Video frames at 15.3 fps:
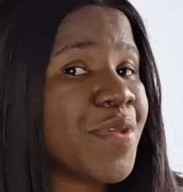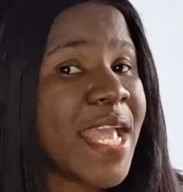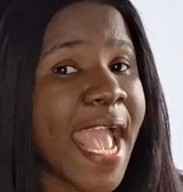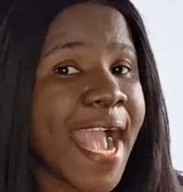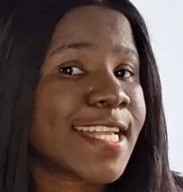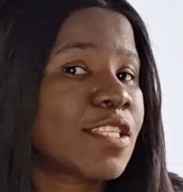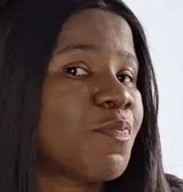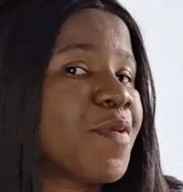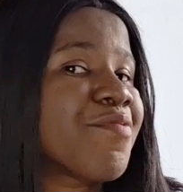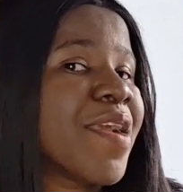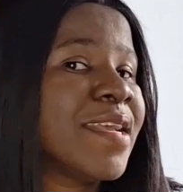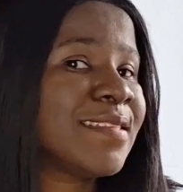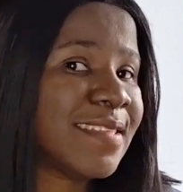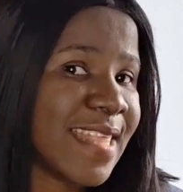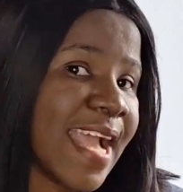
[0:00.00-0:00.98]

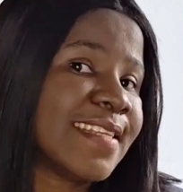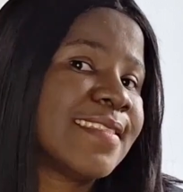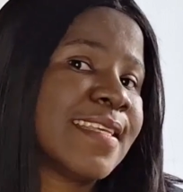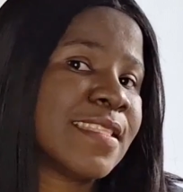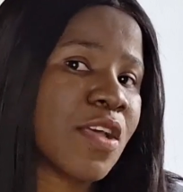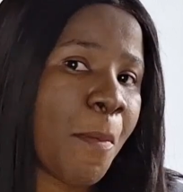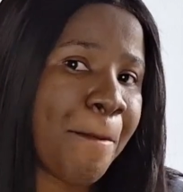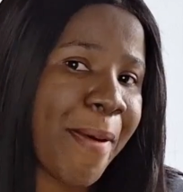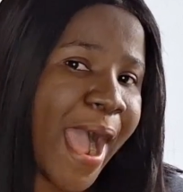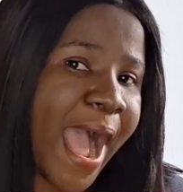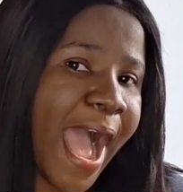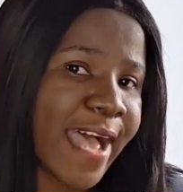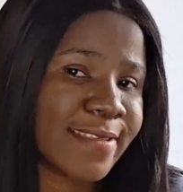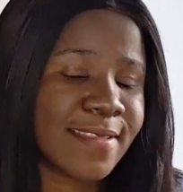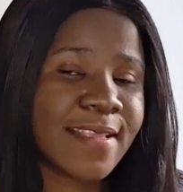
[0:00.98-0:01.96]
experience that is in the past,